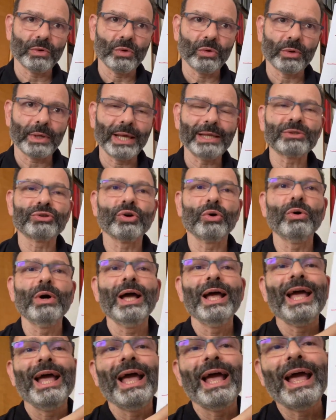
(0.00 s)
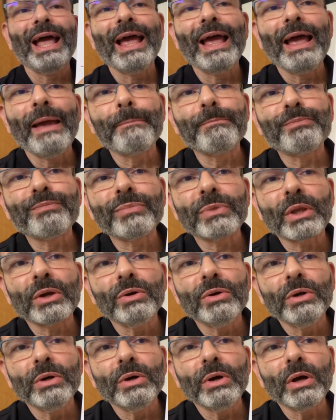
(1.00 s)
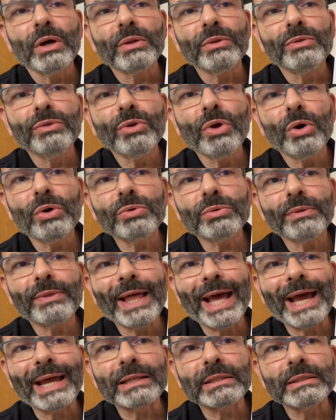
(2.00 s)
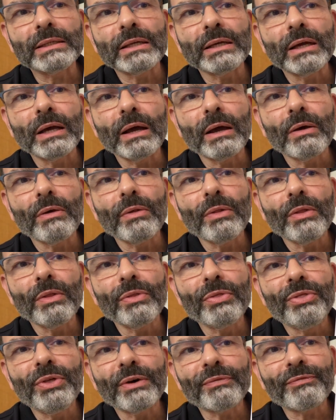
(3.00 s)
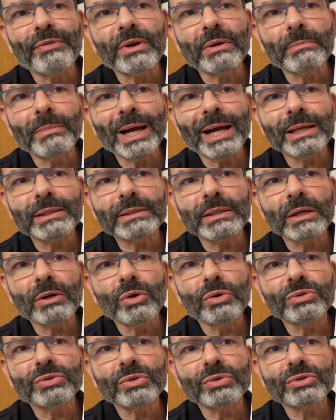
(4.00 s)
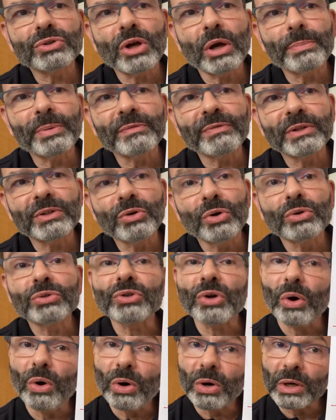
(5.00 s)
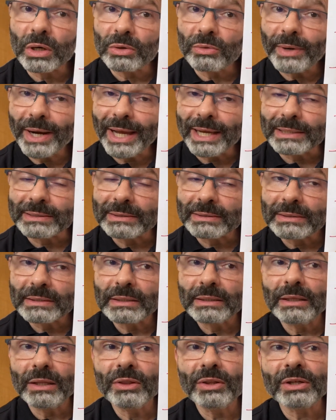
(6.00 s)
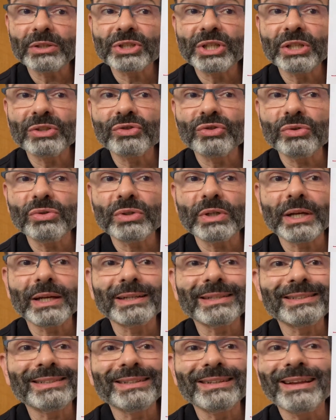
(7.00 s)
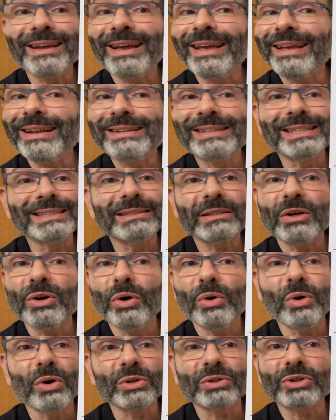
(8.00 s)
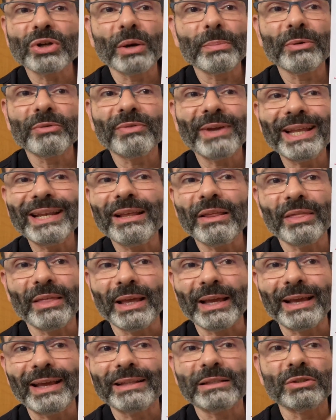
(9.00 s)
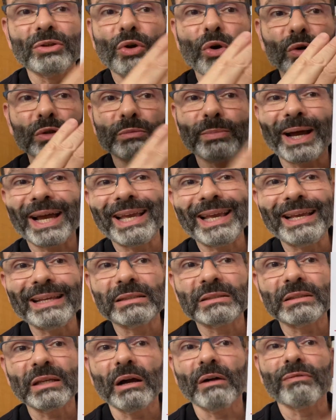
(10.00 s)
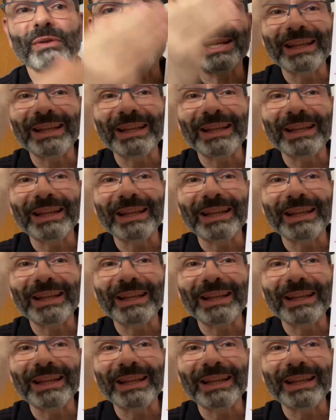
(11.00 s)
Okay, so note that the fermata goes on top of a note or a rest. The caesura doesn't go on top of anything. It goes by itself.